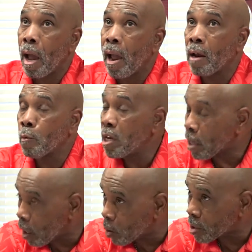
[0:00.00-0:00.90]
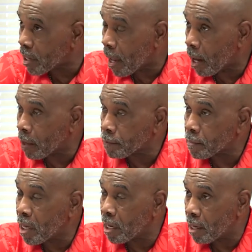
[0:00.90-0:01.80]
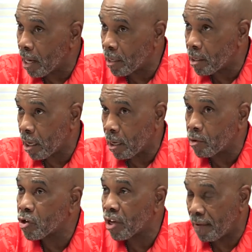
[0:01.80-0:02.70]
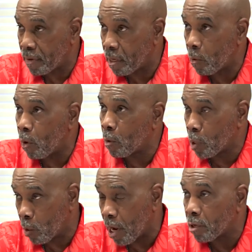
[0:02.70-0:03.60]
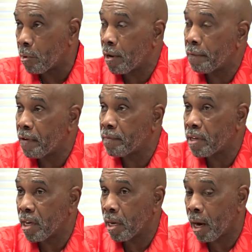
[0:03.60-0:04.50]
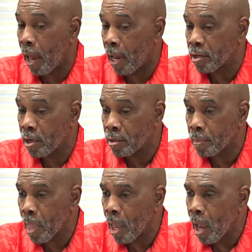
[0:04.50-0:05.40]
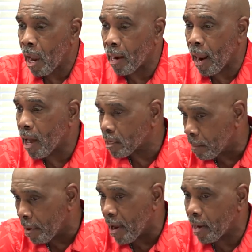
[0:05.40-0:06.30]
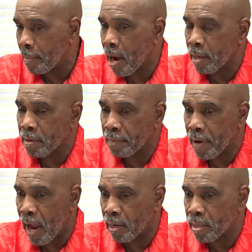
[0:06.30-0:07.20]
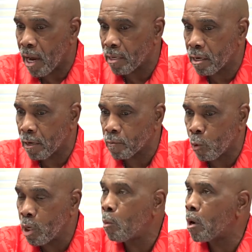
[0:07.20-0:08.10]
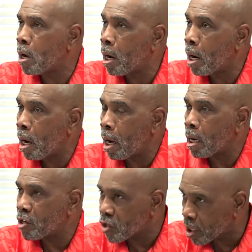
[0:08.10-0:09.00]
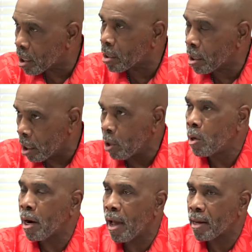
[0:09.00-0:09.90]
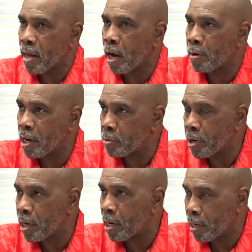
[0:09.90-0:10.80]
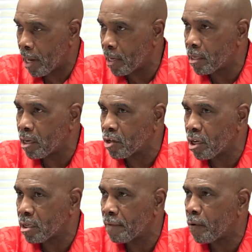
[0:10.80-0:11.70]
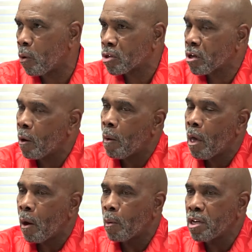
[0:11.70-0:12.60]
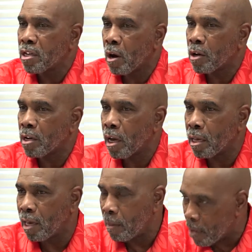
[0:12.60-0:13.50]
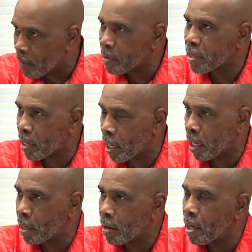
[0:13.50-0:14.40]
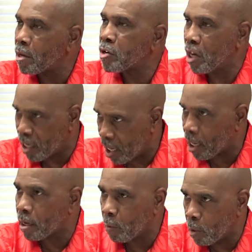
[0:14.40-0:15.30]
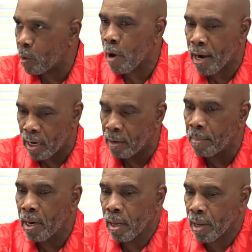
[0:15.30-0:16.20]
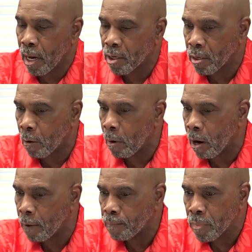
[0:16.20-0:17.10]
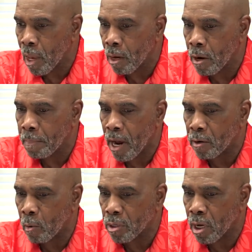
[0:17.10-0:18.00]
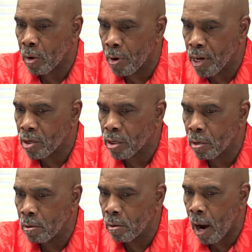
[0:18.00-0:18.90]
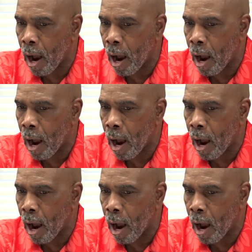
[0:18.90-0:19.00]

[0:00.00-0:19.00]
And we closed down in 1971. We graduated 15 classes. And I like to brag about the fact that we were considered the glue class. I graduated in 1964. So we sort of keep everything together. We were right in the middle there. So Kirkpatrick was a great school.